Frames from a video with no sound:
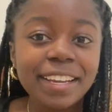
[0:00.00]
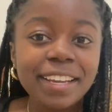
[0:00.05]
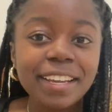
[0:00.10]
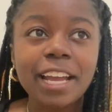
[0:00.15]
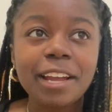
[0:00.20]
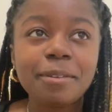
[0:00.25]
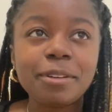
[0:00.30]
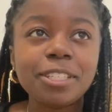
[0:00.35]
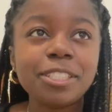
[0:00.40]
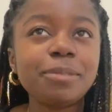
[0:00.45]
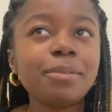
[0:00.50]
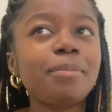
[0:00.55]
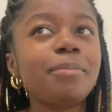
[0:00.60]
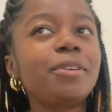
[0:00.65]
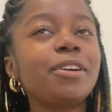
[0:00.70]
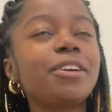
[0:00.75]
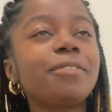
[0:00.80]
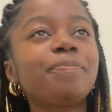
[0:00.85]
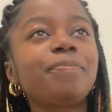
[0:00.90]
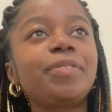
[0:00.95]
I just
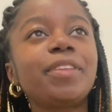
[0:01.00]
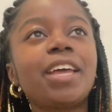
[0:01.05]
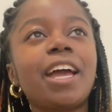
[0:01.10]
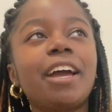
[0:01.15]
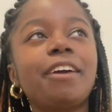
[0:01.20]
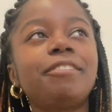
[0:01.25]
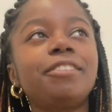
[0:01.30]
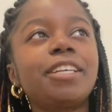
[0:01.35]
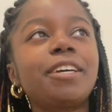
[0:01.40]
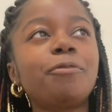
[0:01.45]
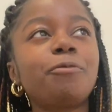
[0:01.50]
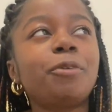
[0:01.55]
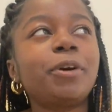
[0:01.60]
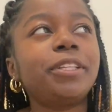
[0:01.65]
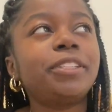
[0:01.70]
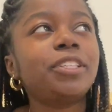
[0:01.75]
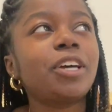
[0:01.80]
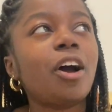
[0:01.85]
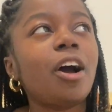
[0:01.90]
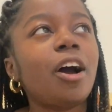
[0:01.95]
remember I was at
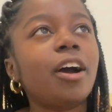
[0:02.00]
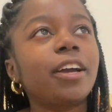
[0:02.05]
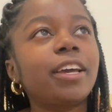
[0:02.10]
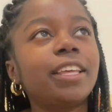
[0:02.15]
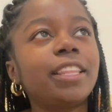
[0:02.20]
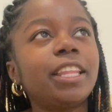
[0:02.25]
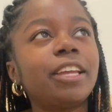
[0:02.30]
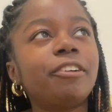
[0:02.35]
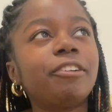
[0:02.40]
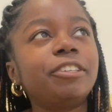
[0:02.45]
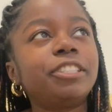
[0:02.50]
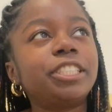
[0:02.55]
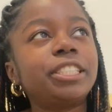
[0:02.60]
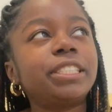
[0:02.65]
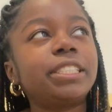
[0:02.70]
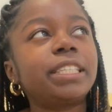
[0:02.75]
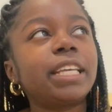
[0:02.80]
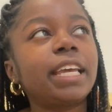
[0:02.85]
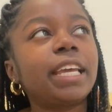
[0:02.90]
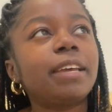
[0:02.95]
one talk and they were
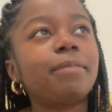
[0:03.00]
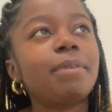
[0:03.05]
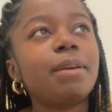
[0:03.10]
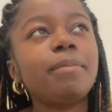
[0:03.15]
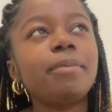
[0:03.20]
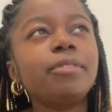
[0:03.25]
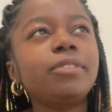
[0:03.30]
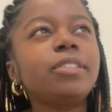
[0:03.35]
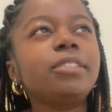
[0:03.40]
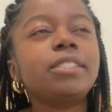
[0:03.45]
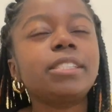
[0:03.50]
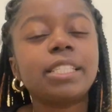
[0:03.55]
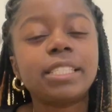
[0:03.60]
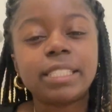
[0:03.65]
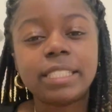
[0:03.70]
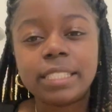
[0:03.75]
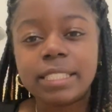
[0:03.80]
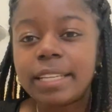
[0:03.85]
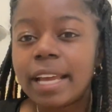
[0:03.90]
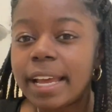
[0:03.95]
just like, maybe it was just a
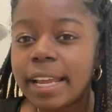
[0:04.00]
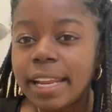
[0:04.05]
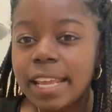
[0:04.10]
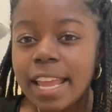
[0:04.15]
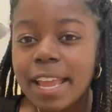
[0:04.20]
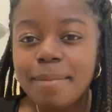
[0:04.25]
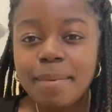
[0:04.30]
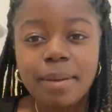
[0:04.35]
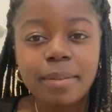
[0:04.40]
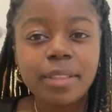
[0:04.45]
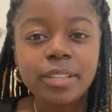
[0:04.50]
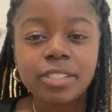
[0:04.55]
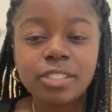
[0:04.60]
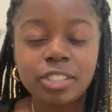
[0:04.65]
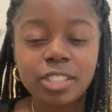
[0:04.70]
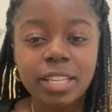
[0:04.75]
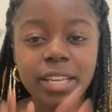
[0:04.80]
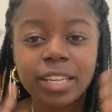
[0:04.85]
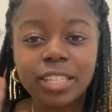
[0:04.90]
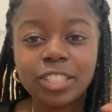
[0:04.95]
study, maybe this
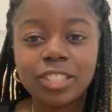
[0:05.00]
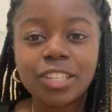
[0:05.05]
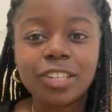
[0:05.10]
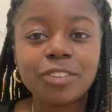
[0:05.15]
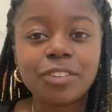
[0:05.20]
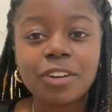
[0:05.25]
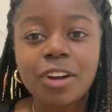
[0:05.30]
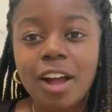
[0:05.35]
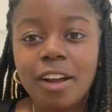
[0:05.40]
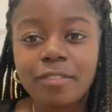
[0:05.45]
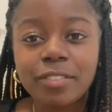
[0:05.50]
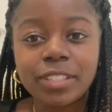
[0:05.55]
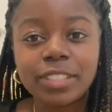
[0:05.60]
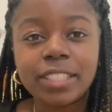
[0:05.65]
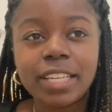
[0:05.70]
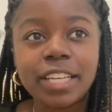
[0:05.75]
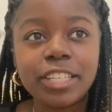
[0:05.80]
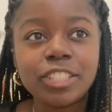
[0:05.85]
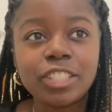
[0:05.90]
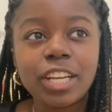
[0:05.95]
was like a general
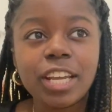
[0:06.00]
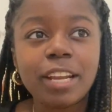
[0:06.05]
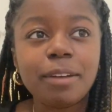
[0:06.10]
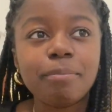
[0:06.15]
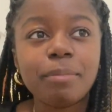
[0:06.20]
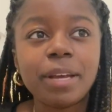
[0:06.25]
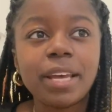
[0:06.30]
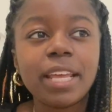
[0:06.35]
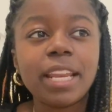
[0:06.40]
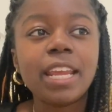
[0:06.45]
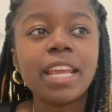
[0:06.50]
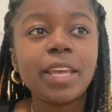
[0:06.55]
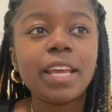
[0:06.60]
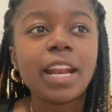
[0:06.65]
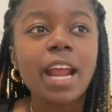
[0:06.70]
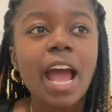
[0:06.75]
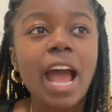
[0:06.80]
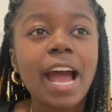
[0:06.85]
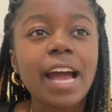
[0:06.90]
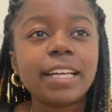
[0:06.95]
conversation, but it
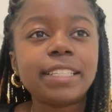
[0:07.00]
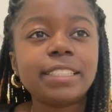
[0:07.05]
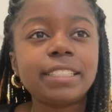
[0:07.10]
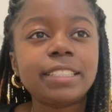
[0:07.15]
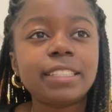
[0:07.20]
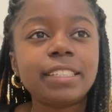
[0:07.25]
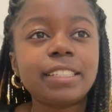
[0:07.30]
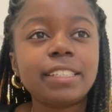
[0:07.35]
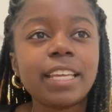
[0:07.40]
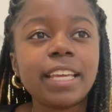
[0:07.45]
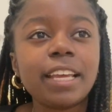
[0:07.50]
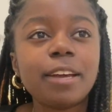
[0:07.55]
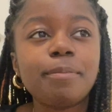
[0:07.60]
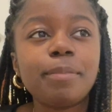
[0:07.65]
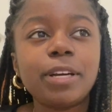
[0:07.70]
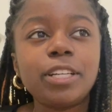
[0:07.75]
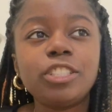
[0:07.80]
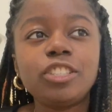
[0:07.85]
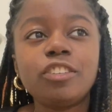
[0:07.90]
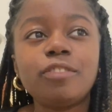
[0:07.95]
asked like a
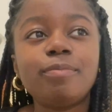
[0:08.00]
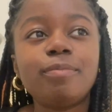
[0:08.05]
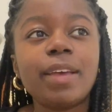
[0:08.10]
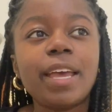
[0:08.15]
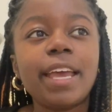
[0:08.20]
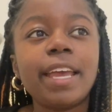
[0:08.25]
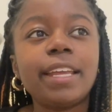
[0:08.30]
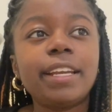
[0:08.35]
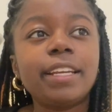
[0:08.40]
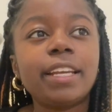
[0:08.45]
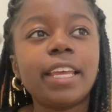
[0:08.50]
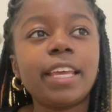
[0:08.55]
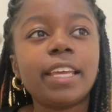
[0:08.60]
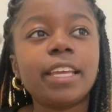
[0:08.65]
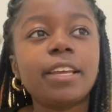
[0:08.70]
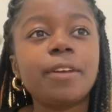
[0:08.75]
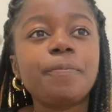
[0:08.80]
bunch of men, like,